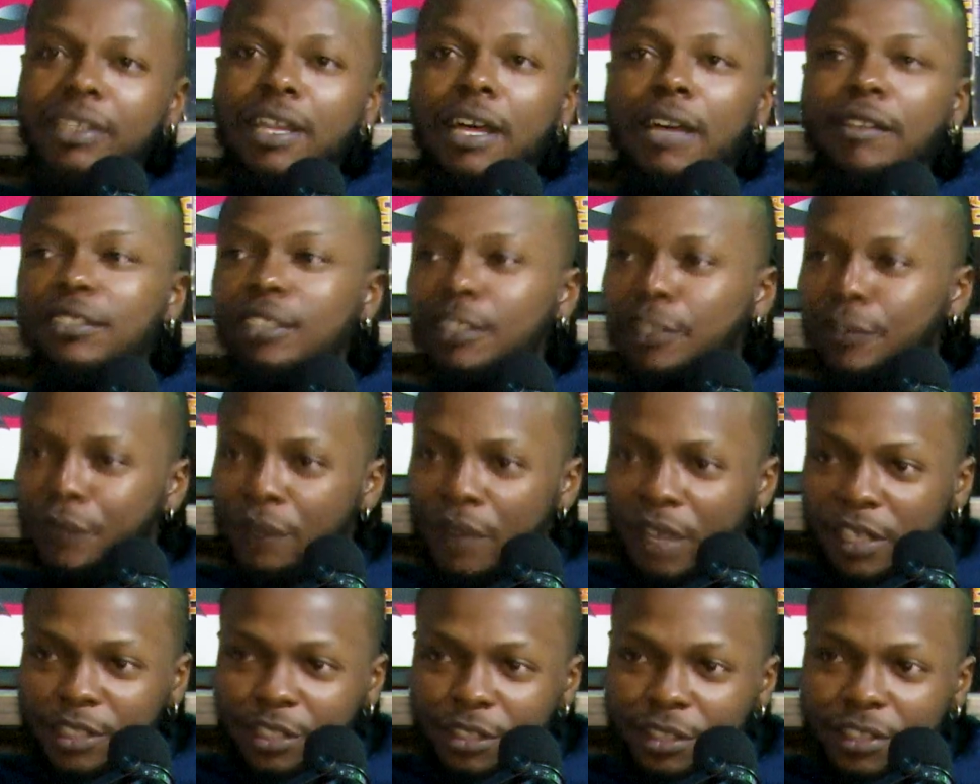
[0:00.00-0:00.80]
Down to the
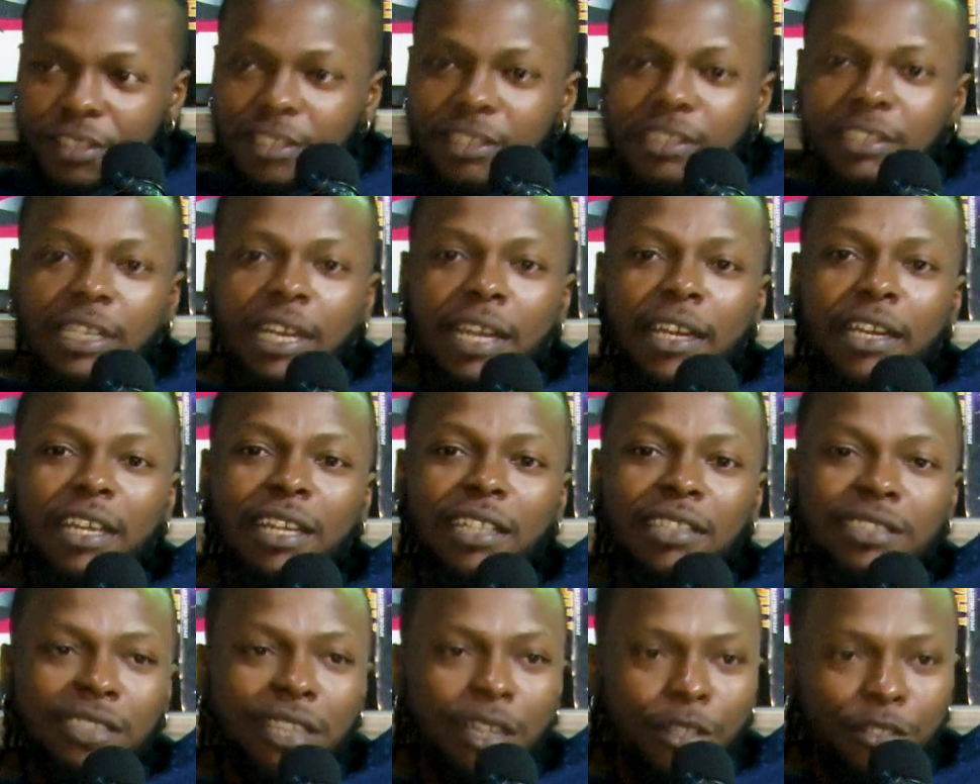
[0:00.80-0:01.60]
fashion
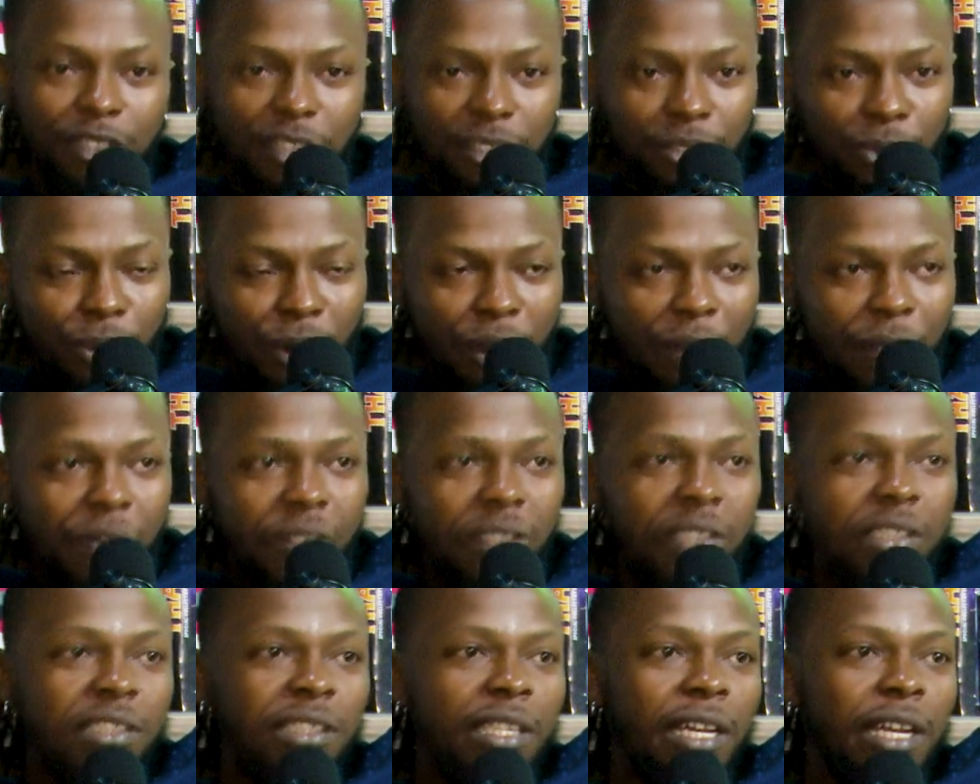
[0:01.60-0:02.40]
designers, down to the
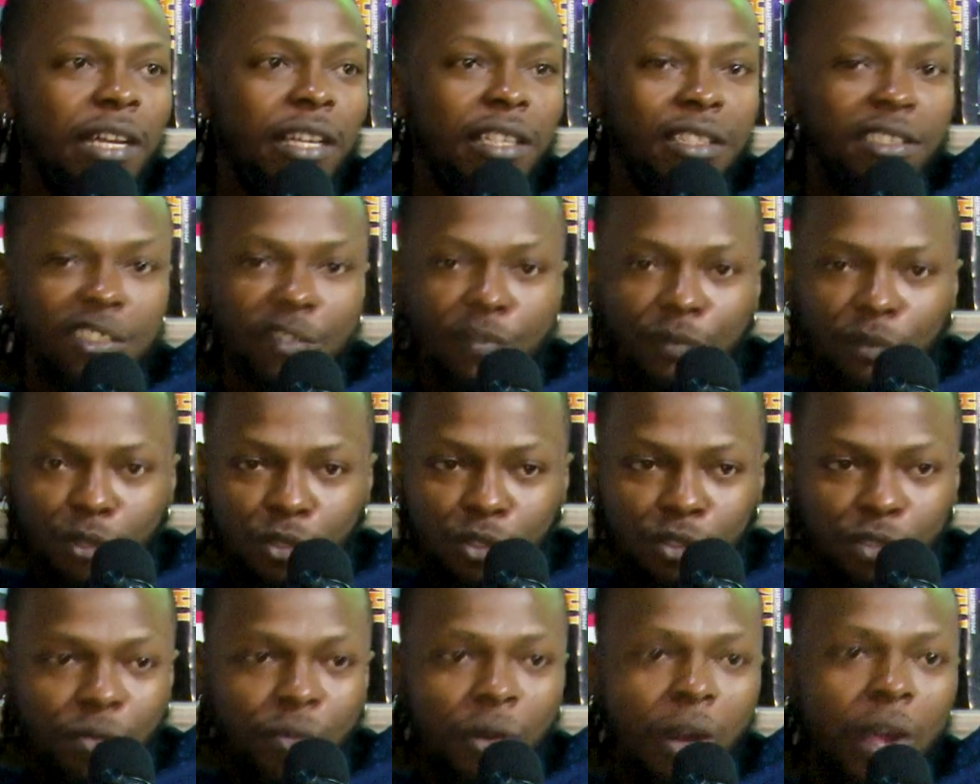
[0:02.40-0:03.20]
graphic designers, the
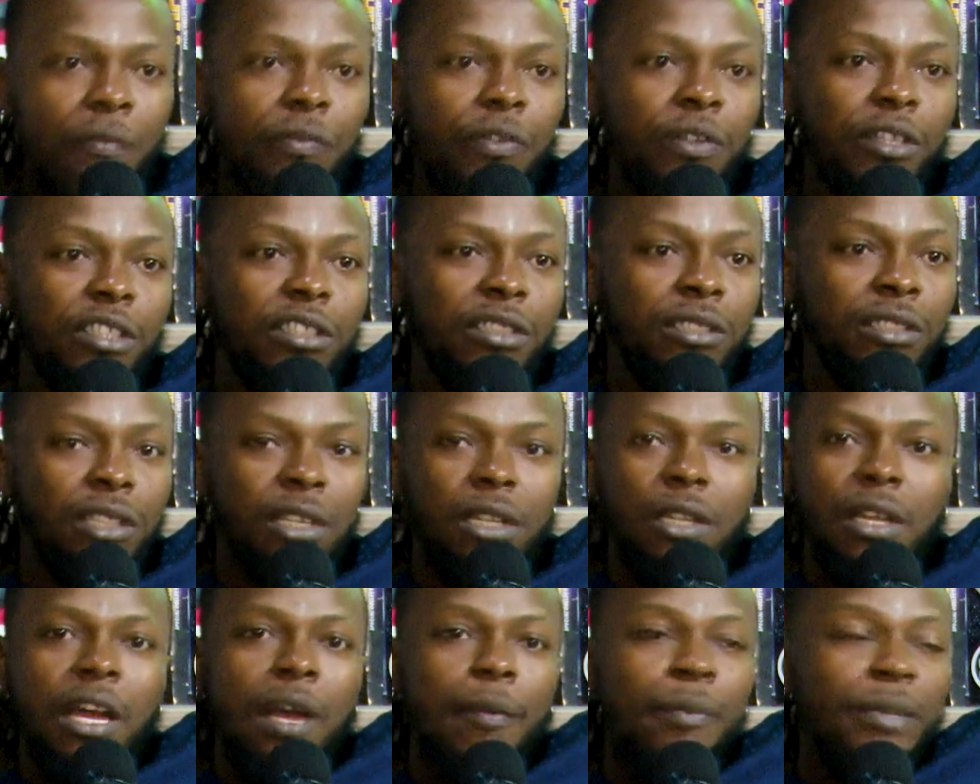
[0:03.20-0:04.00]
photographers.
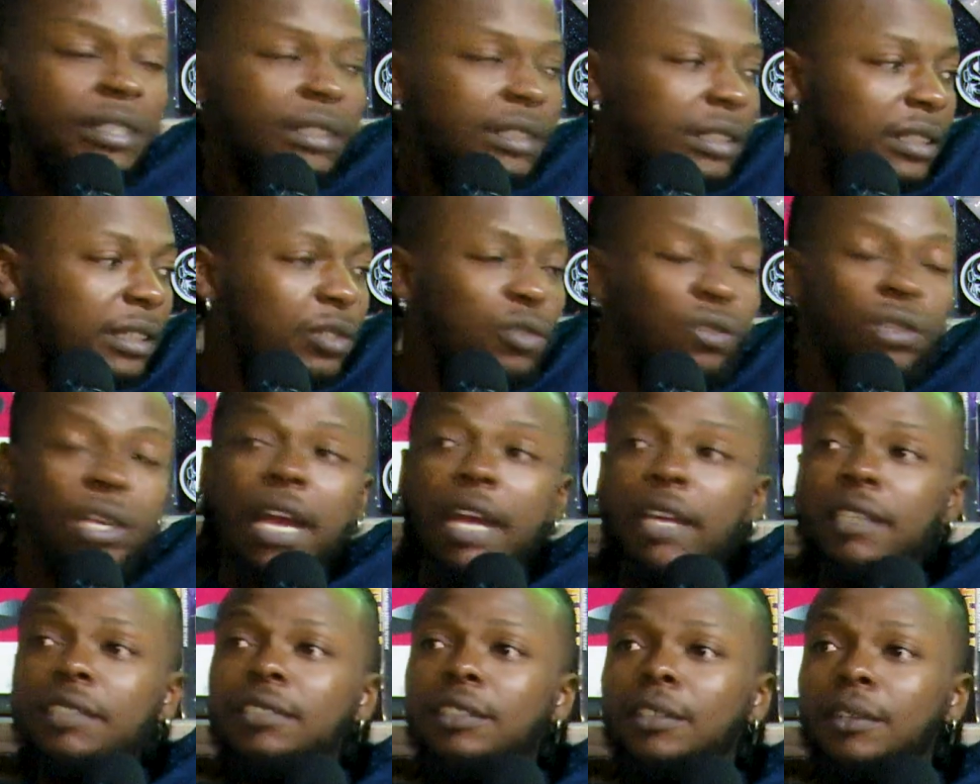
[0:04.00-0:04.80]
I mean, see you
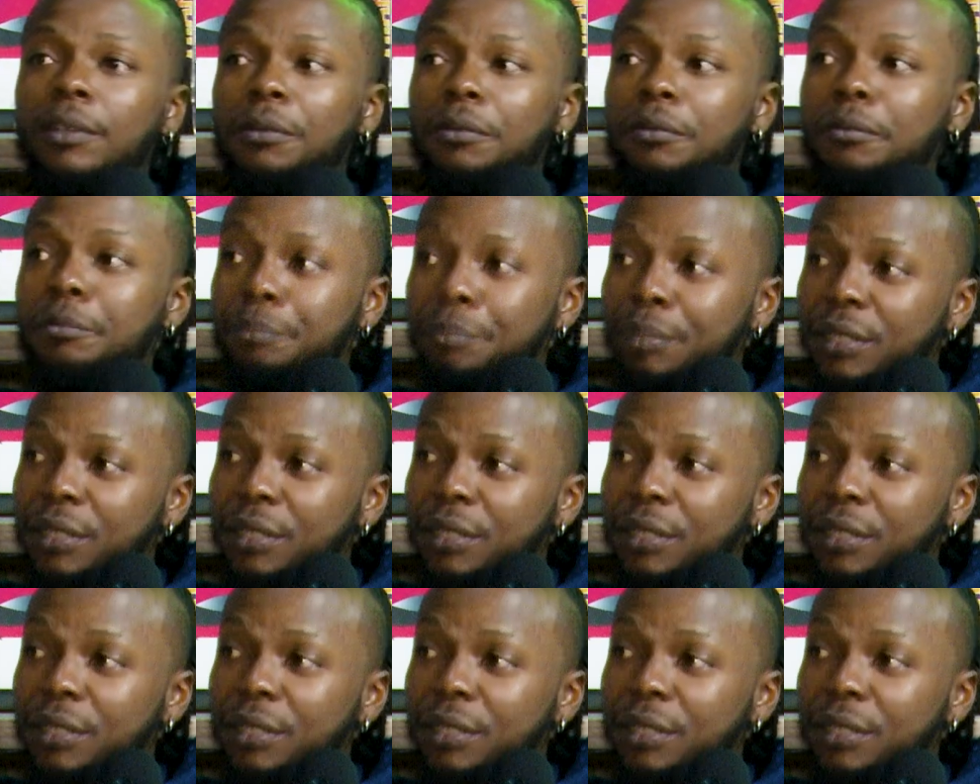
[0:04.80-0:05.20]
guys now.